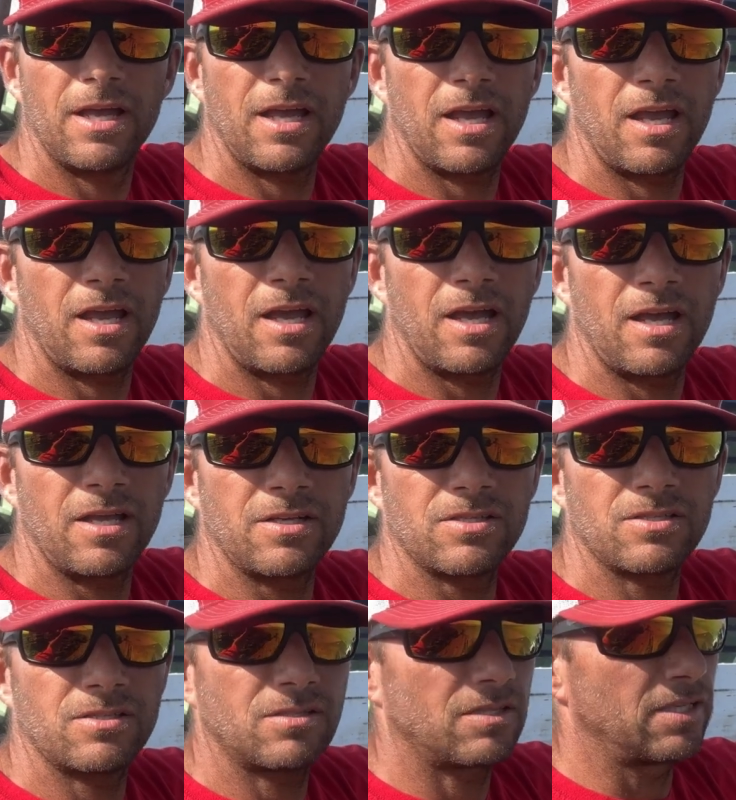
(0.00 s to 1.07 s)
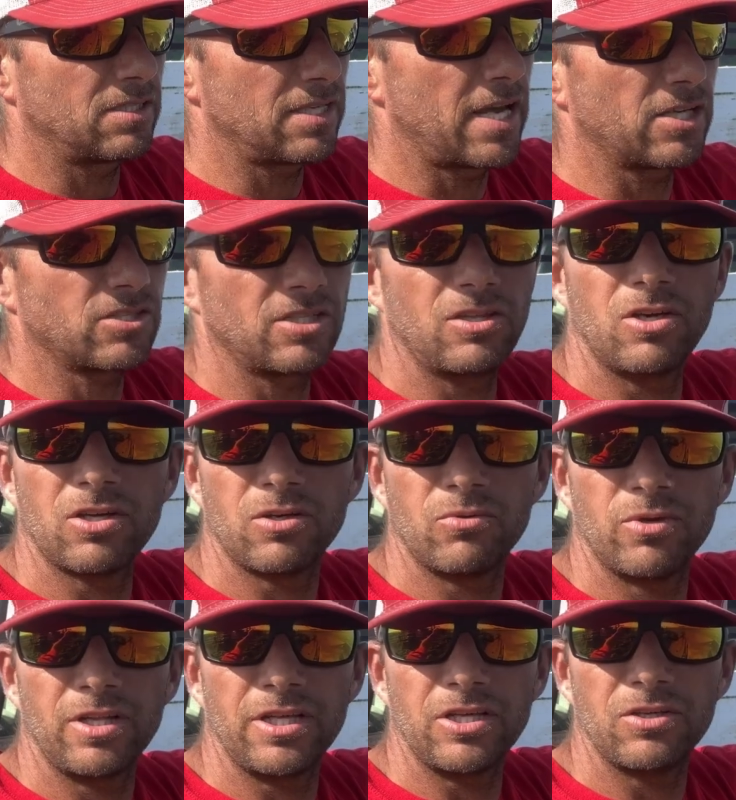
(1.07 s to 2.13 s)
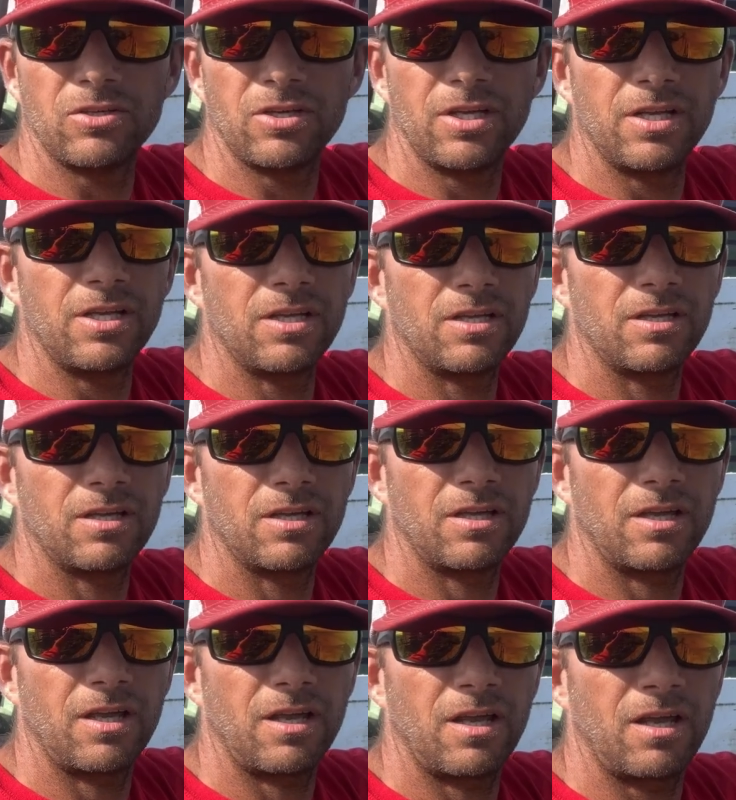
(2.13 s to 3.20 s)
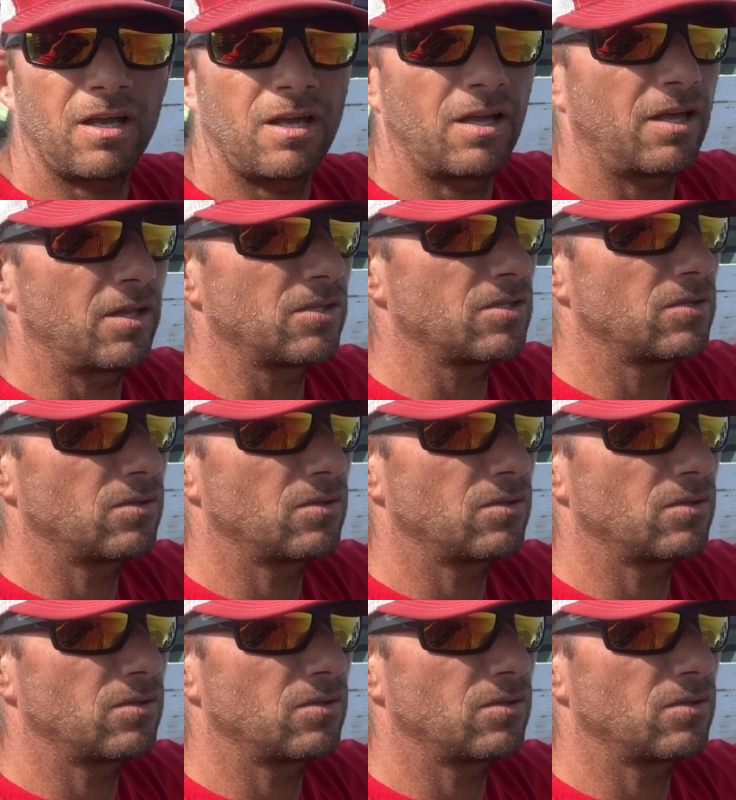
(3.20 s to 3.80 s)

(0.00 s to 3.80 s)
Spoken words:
and it's actually looking really good, and